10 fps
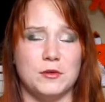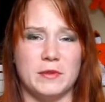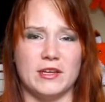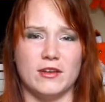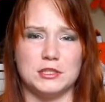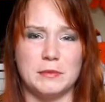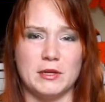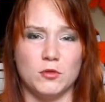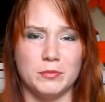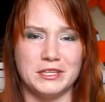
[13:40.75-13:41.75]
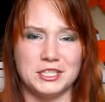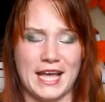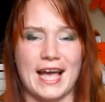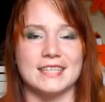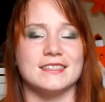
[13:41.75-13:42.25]
Oh my gosh, I made a whole bunch
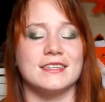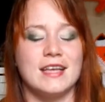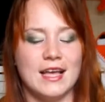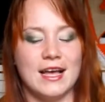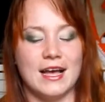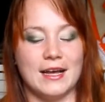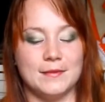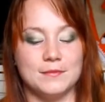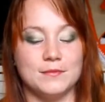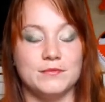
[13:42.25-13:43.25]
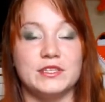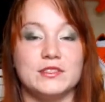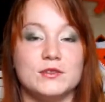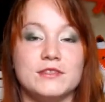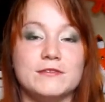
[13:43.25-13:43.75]
of hats. But
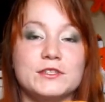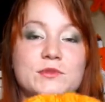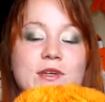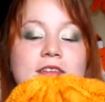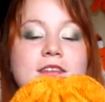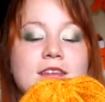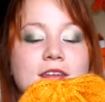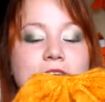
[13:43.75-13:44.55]
this is the first one.